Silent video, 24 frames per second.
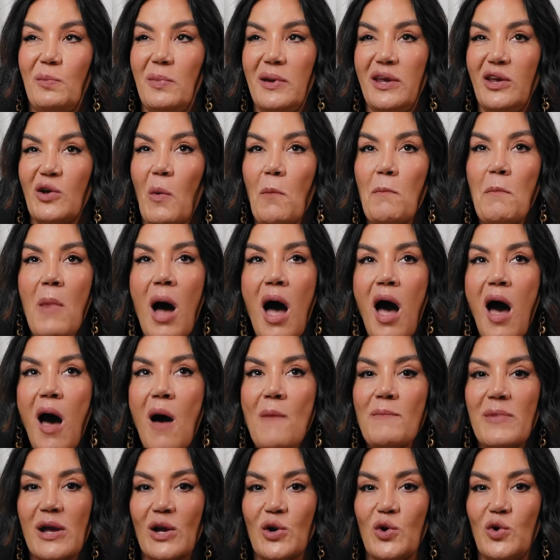be your
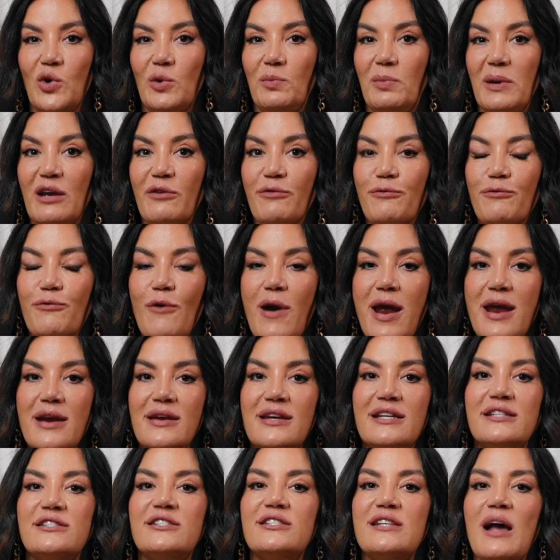mom, it could be a friend,
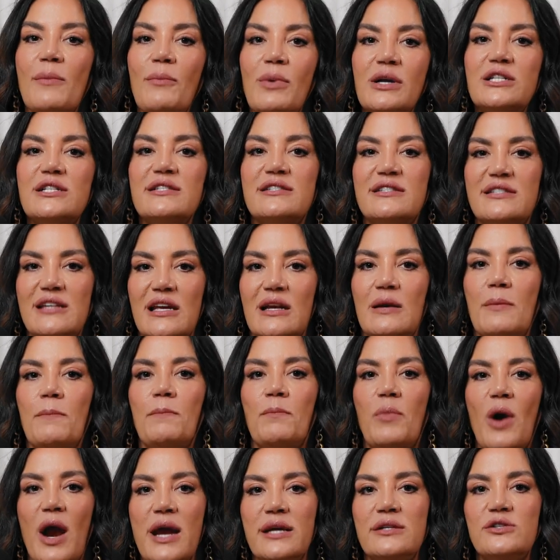it's someone to sit and
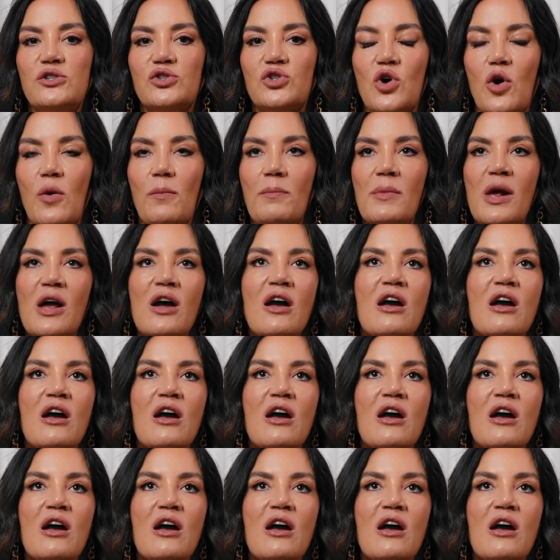brainstorm.